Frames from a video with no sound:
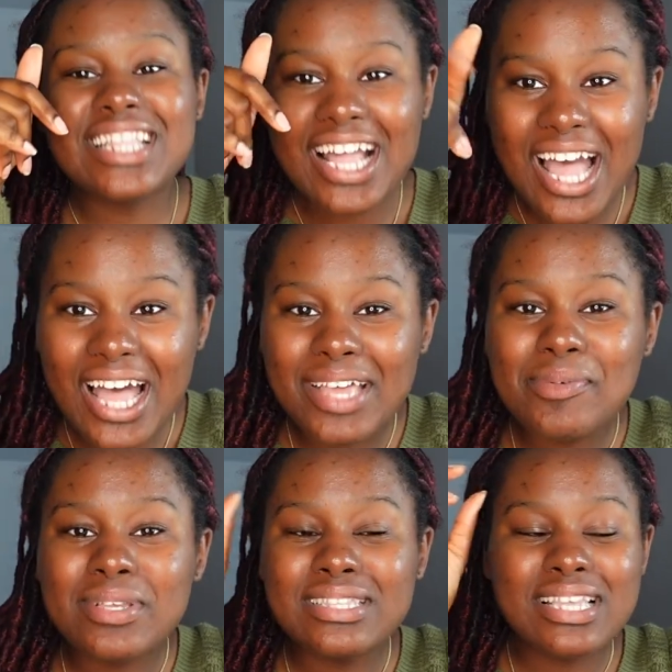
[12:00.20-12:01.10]
thing I got
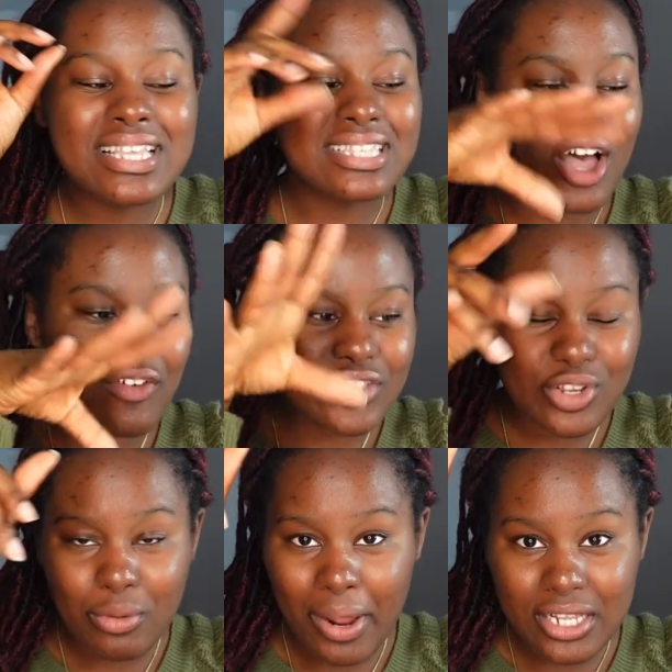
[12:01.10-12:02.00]
was this
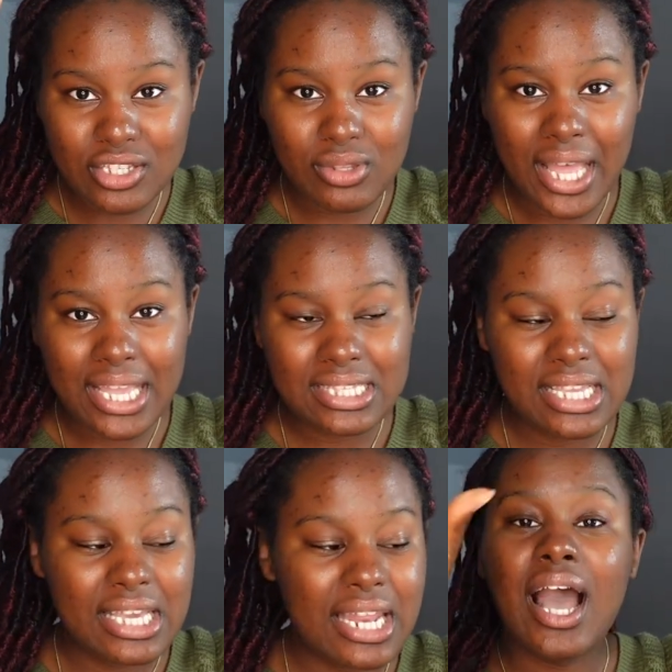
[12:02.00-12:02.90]
off-the-shoulder bodysuit. Like I
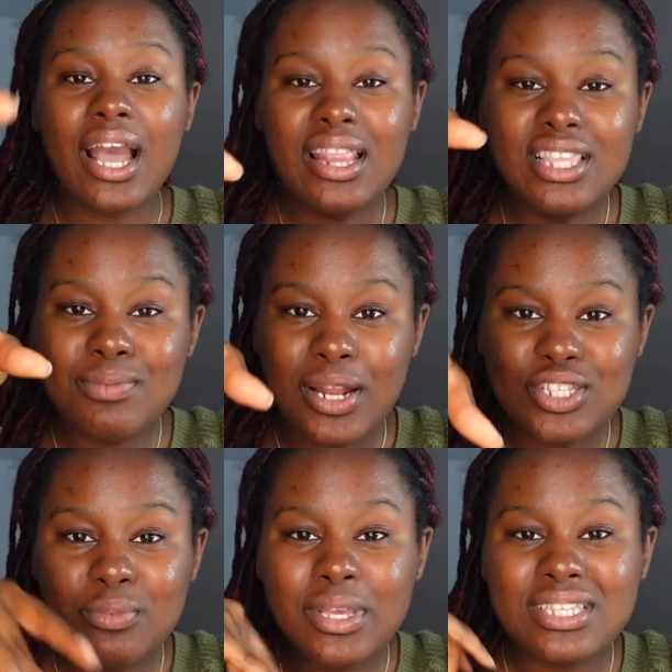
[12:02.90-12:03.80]
said, I got this
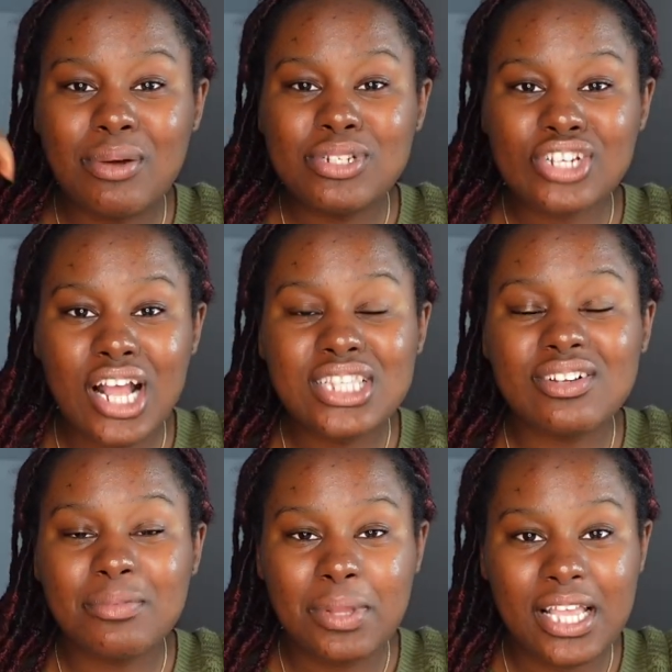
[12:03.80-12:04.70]
bodysuit because I was trying to
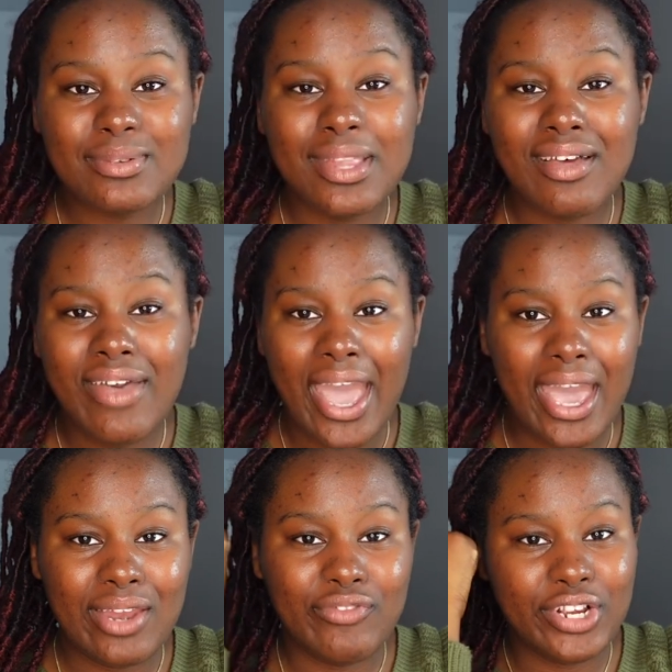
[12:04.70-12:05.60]
replace one that I've
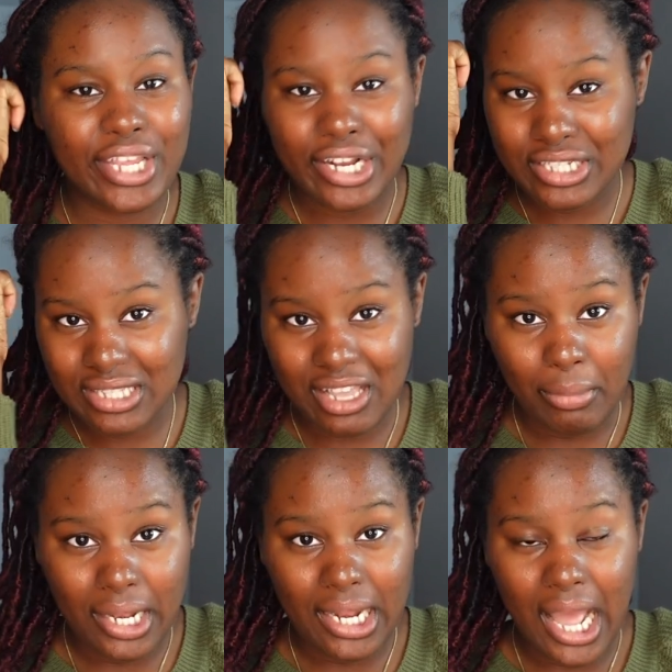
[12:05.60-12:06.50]
had for years since I've
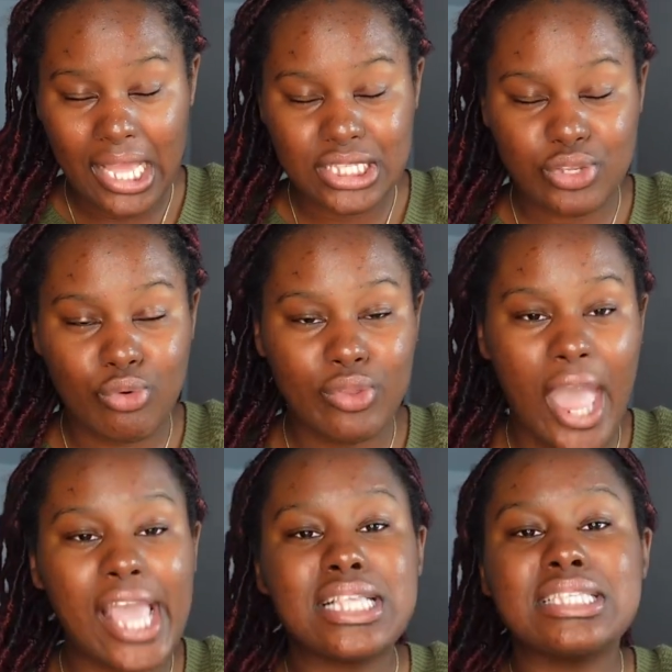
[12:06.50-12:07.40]
been in high school
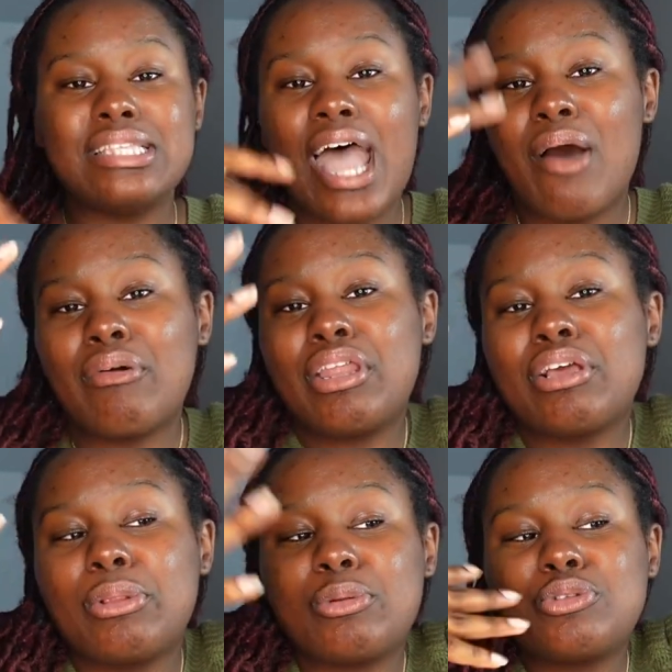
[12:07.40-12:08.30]
that is now getting
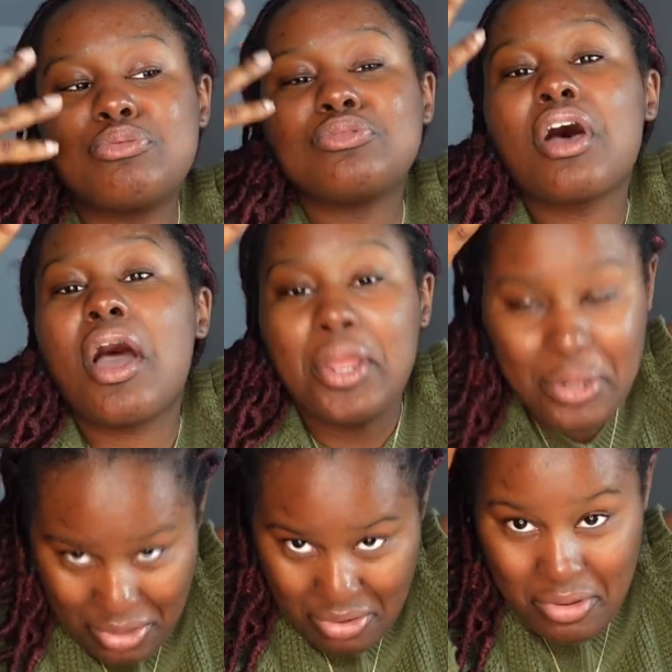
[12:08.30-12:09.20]
a little too
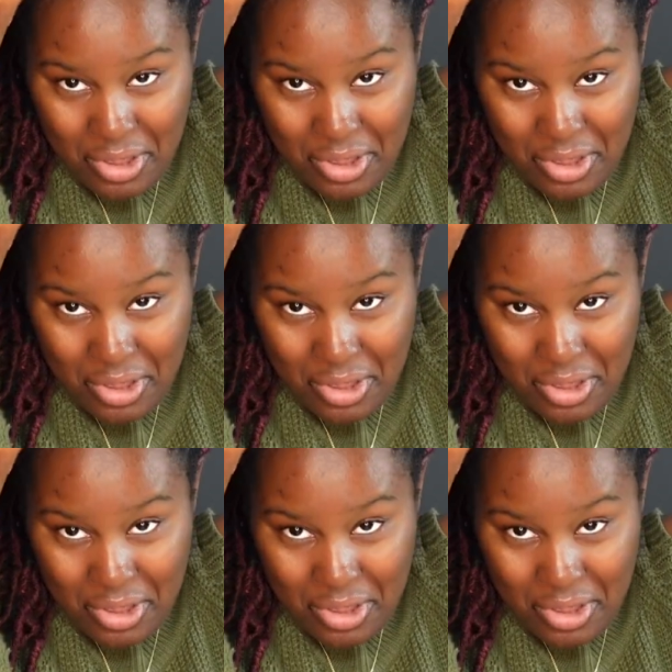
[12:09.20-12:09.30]
tight.